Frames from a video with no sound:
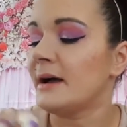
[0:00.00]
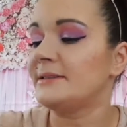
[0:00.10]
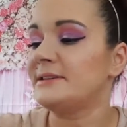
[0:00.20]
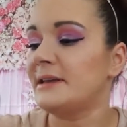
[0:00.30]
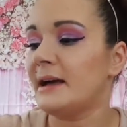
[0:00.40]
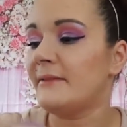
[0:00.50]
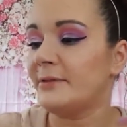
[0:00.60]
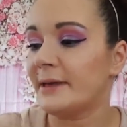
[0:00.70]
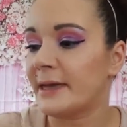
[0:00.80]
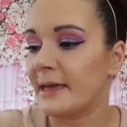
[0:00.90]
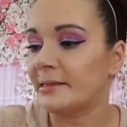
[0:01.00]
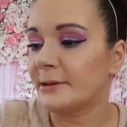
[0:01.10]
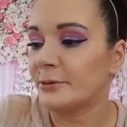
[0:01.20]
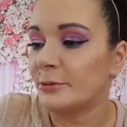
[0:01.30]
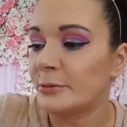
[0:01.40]
did have like a
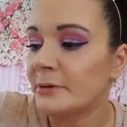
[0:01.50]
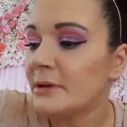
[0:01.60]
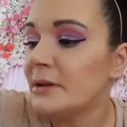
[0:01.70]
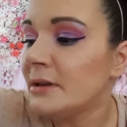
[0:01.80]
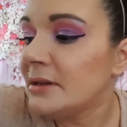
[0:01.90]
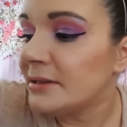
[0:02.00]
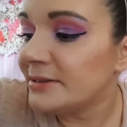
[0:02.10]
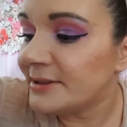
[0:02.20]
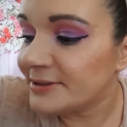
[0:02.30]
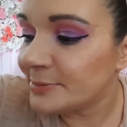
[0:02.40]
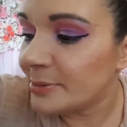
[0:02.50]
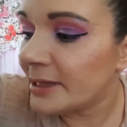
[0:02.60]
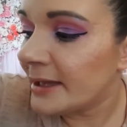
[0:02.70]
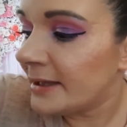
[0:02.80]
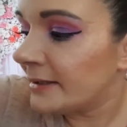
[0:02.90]
little
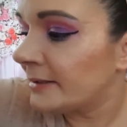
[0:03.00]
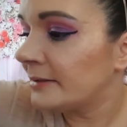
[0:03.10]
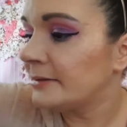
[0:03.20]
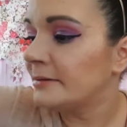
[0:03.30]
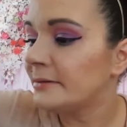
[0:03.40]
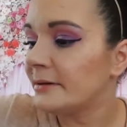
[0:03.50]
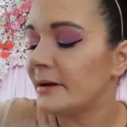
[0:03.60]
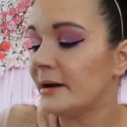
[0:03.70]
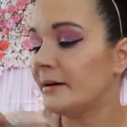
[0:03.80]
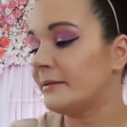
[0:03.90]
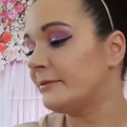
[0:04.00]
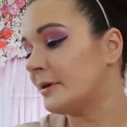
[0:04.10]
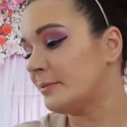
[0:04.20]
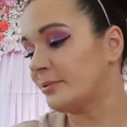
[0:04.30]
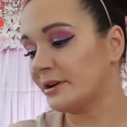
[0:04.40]
display
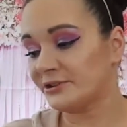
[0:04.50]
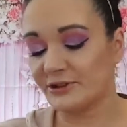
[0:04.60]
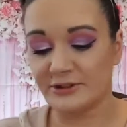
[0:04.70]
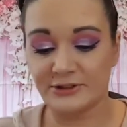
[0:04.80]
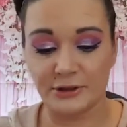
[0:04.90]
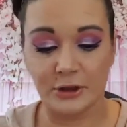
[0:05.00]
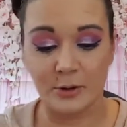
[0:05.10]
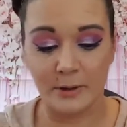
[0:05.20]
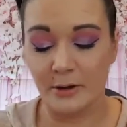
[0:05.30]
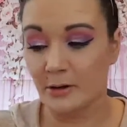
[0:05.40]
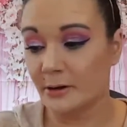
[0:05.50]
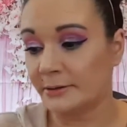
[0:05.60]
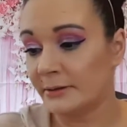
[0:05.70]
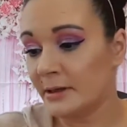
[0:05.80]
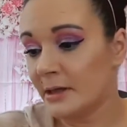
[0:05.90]
of brushes going
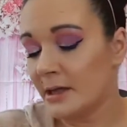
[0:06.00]
on.